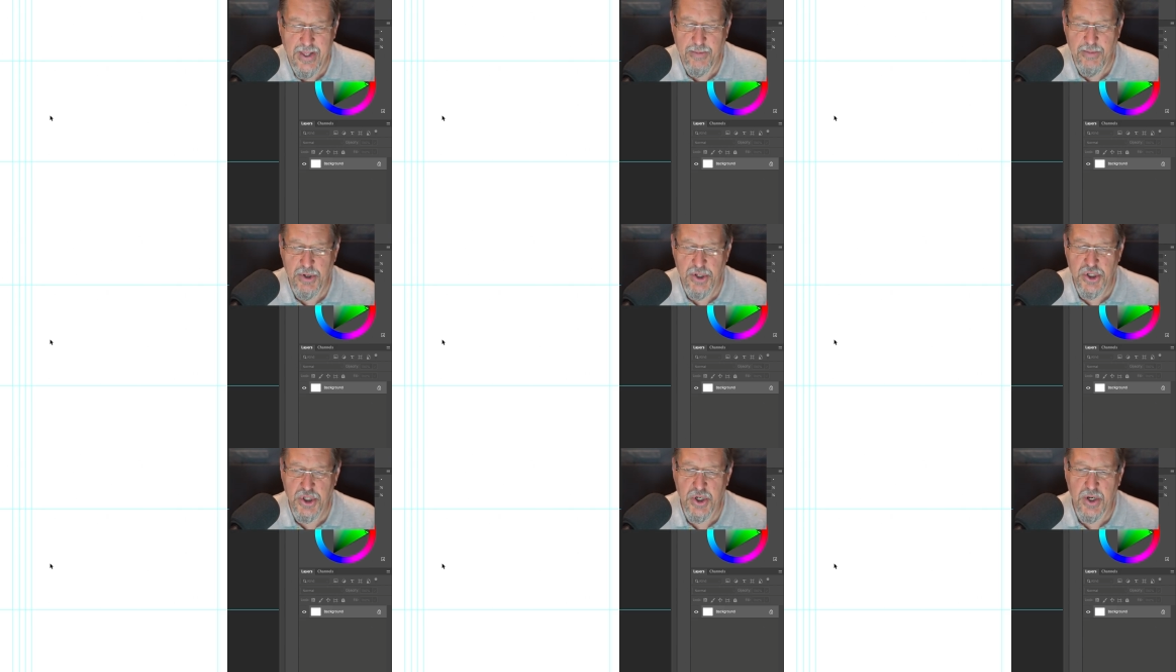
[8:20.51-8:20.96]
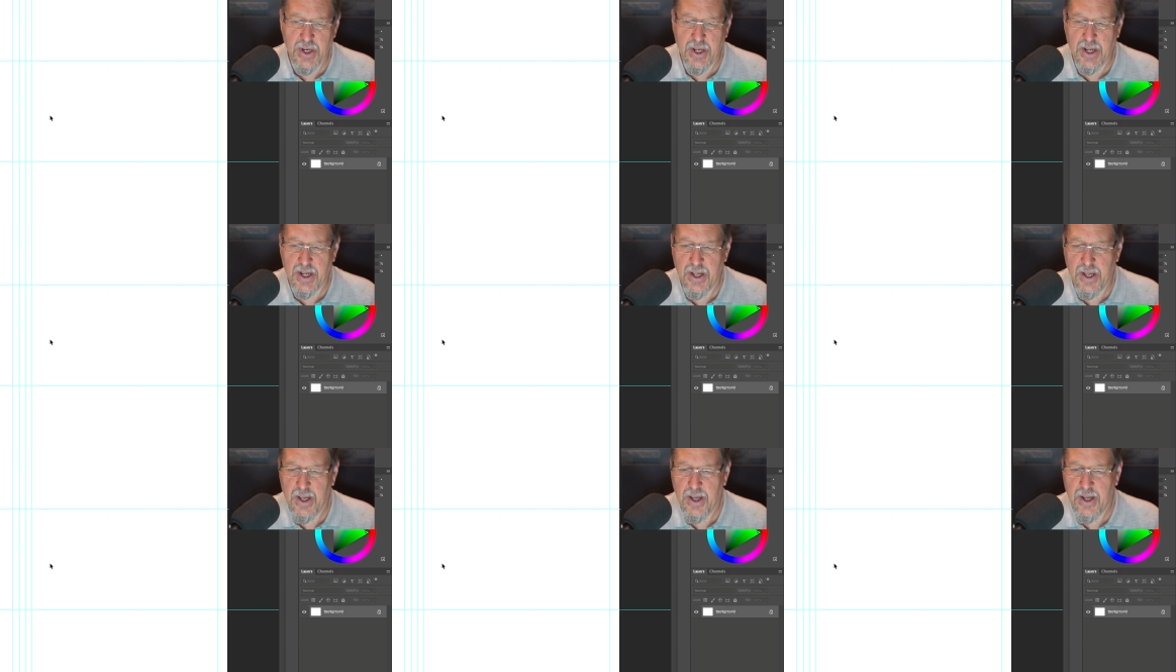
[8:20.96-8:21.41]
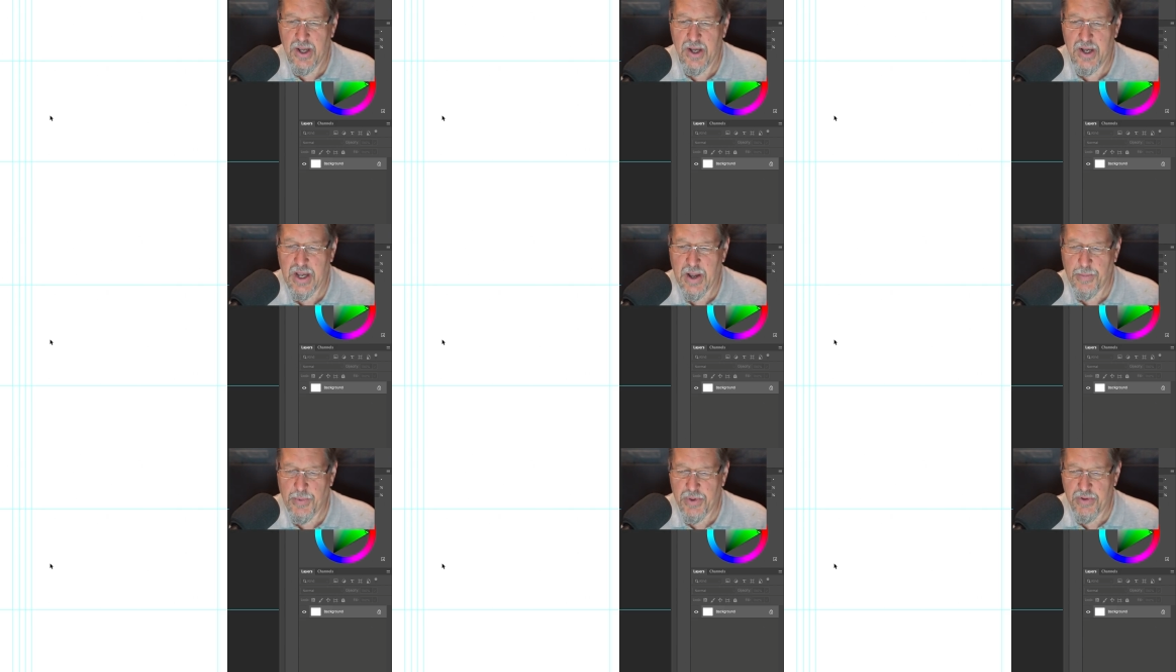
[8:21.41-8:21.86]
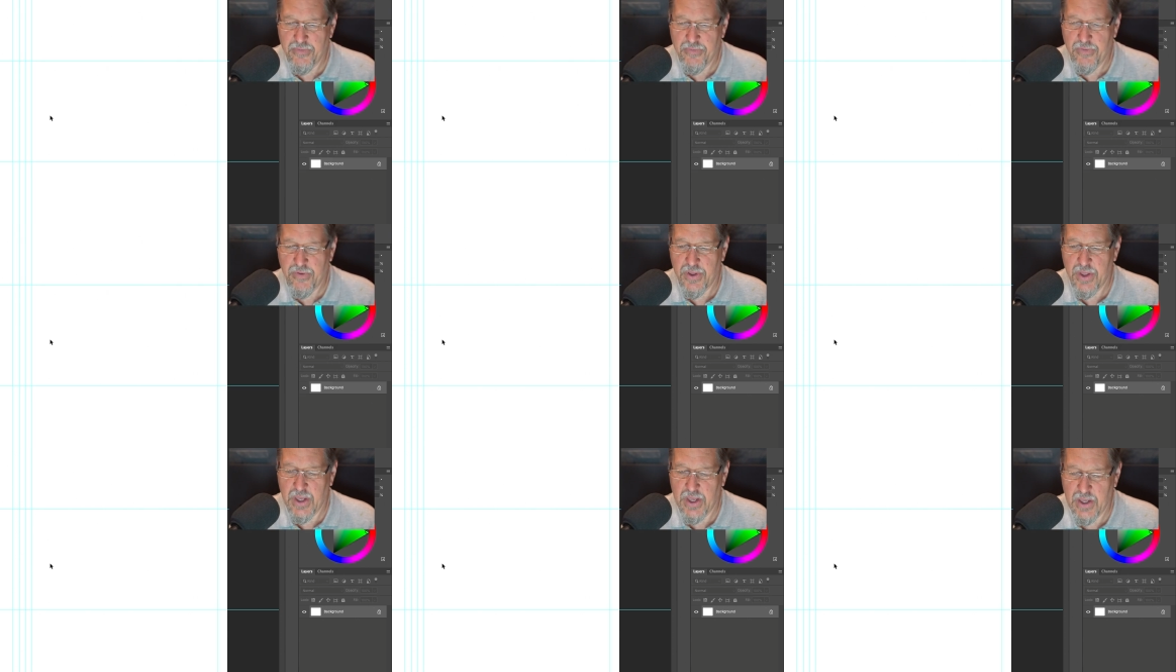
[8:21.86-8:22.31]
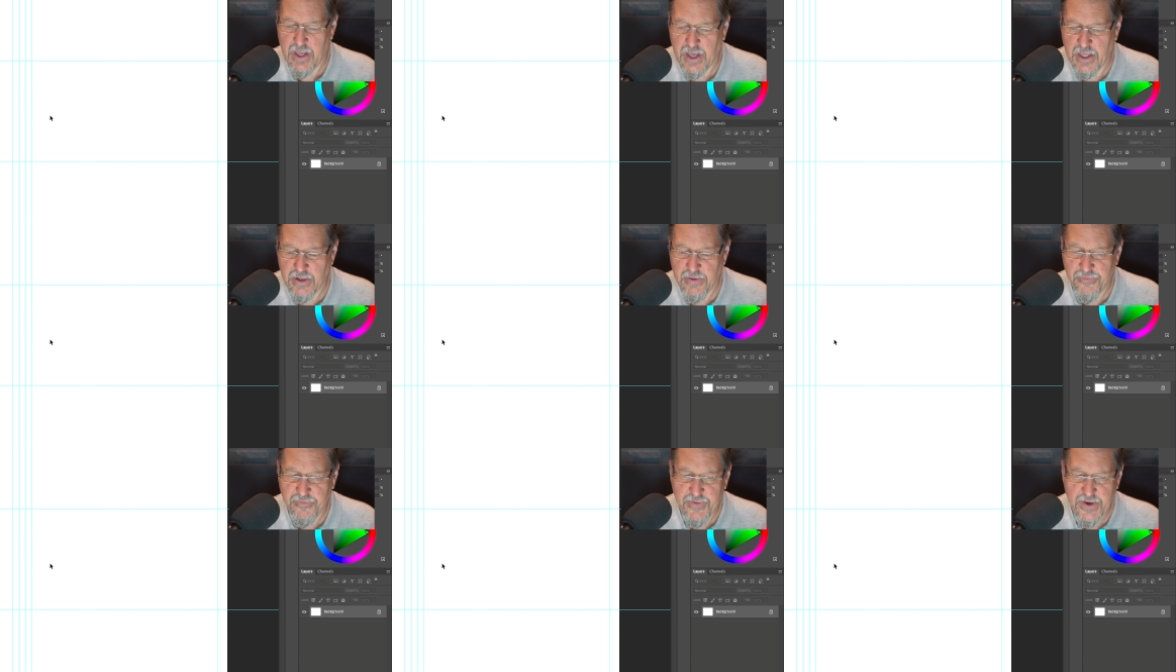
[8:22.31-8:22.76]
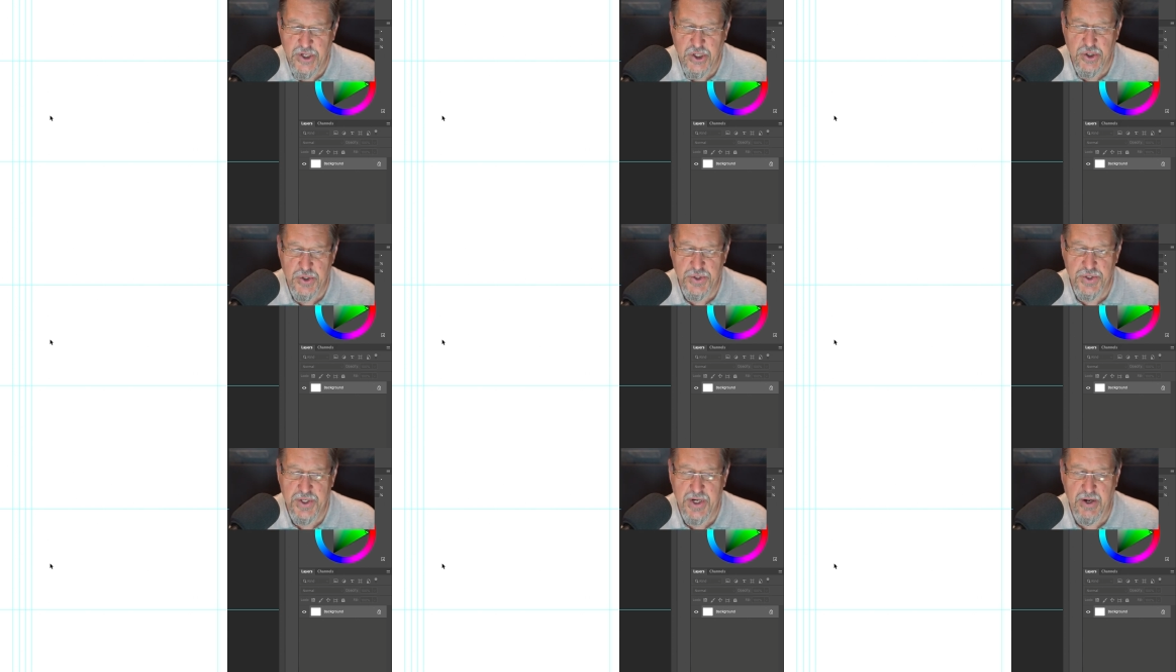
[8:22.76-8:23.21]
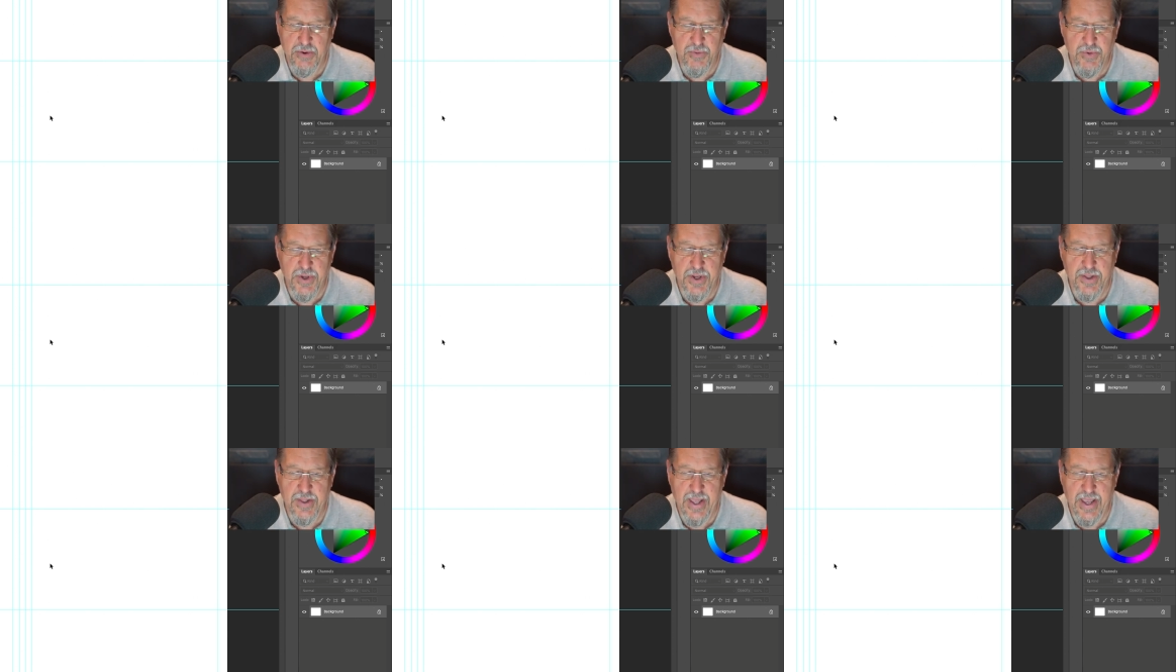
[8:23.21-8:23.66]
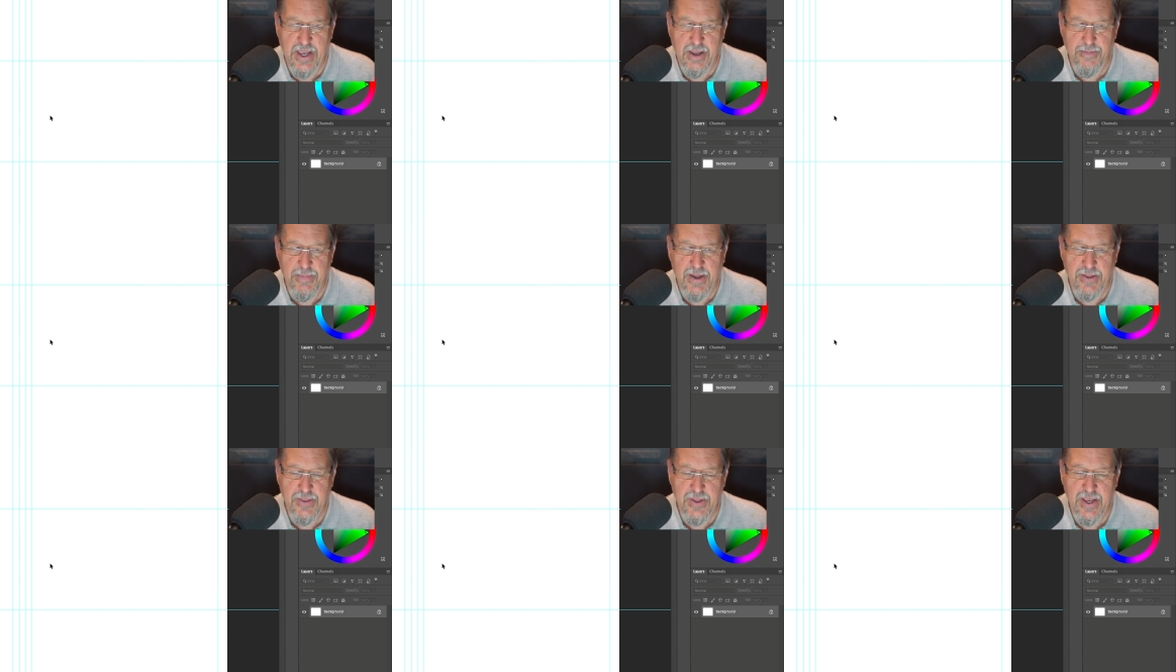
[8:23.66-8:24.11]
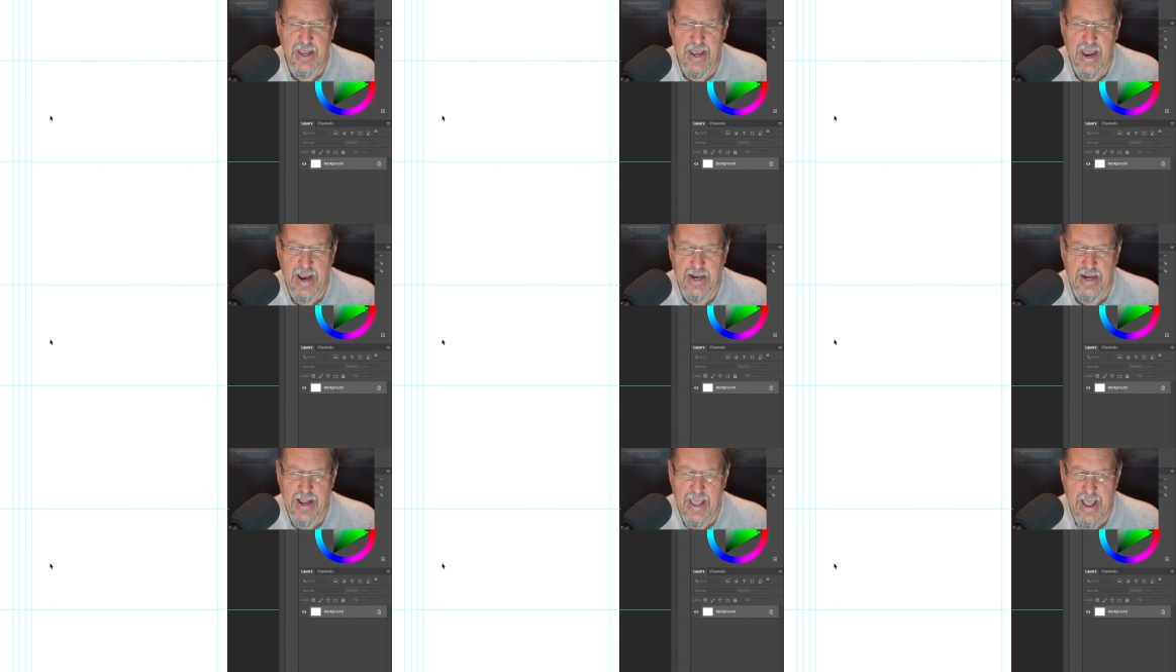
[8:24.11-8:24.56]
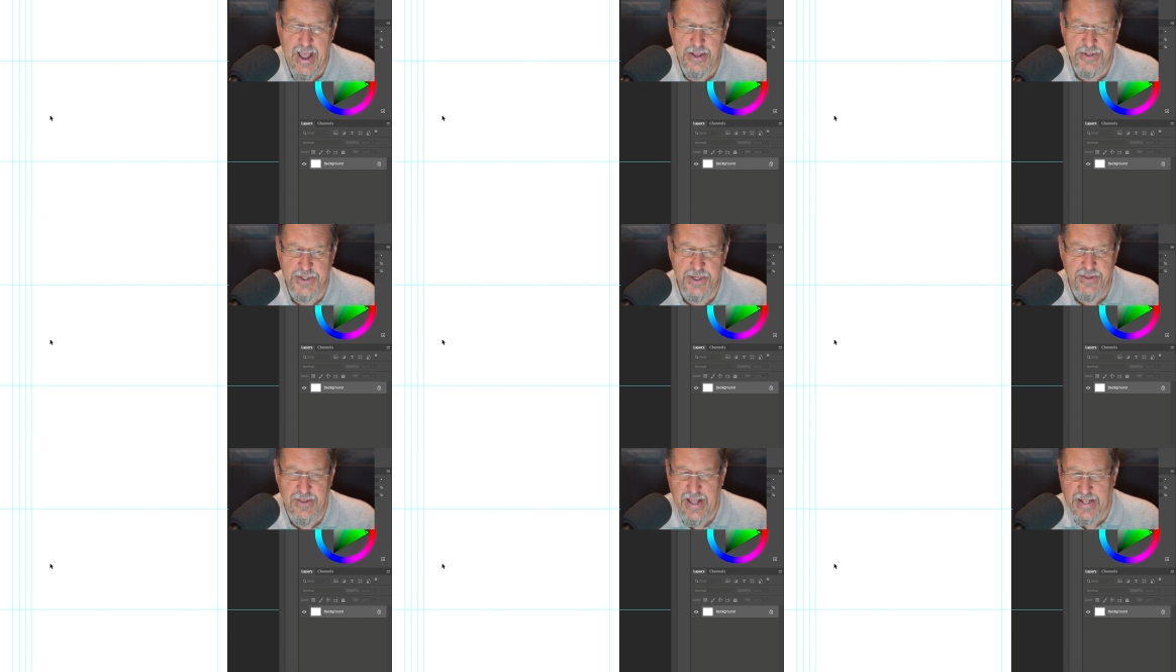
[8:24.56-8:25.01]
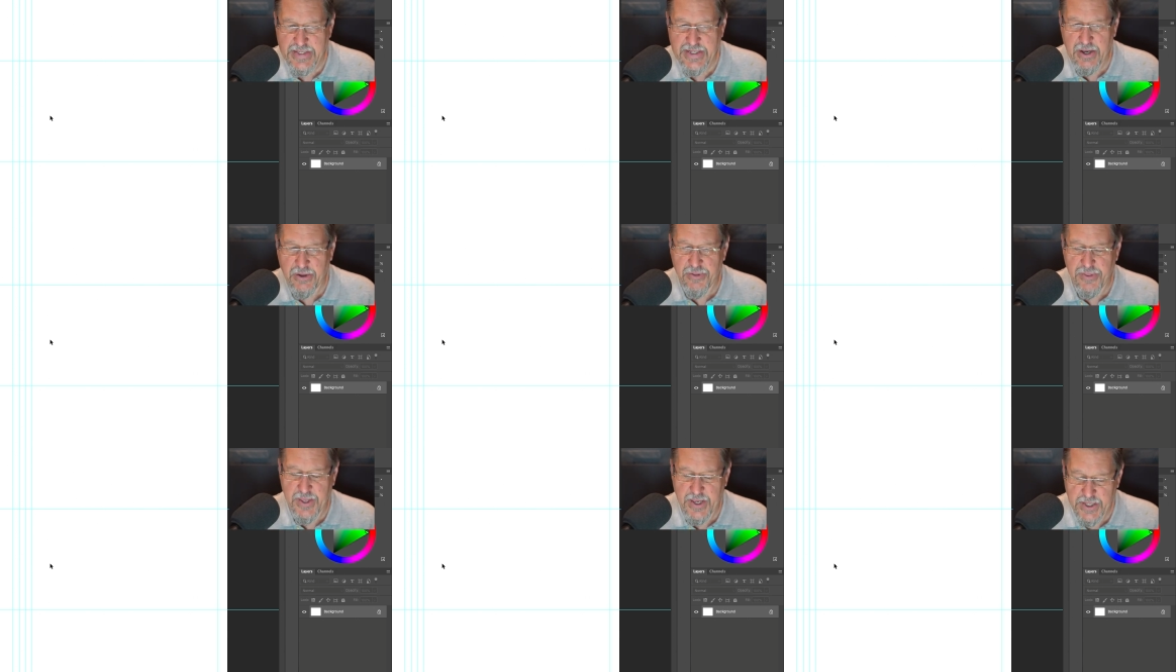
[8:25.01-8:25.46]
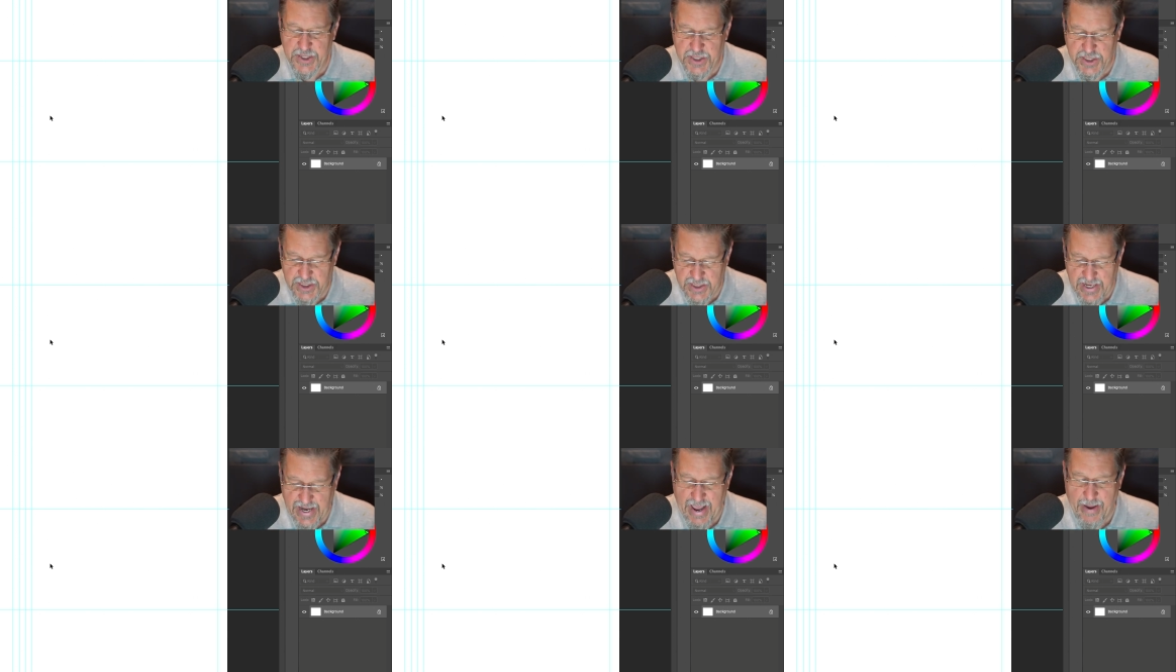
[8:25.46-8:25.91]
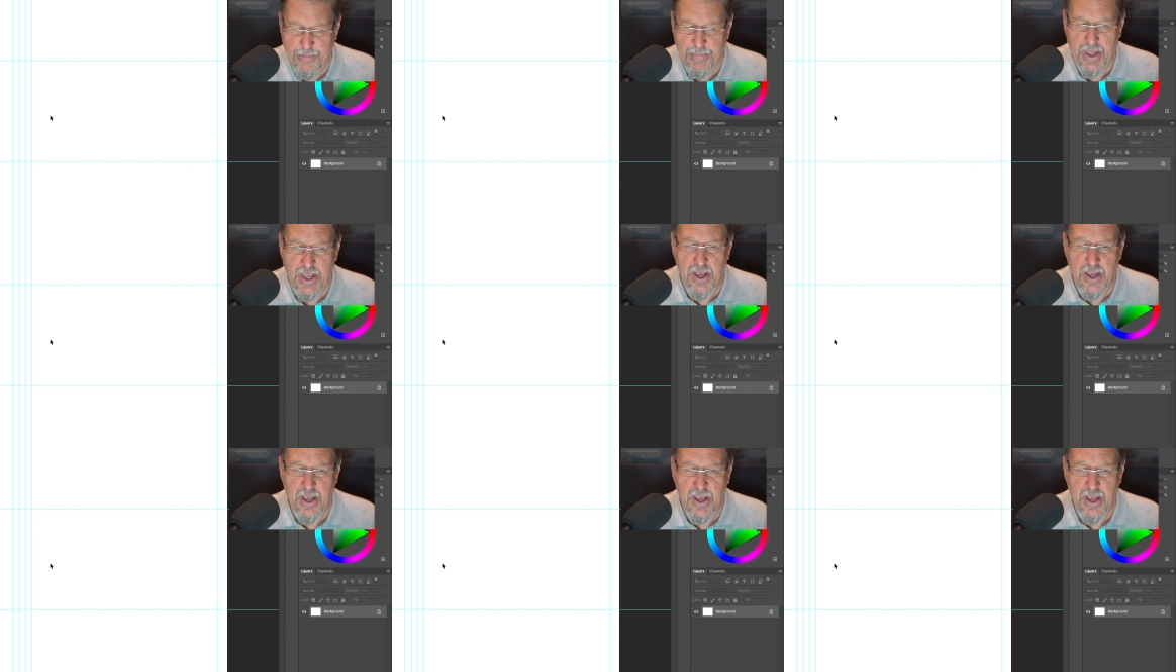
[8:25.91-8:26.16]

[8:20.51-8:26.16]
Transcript: I'm going to show you a couple of other features that I really like about the guide layouts, and that's how things snap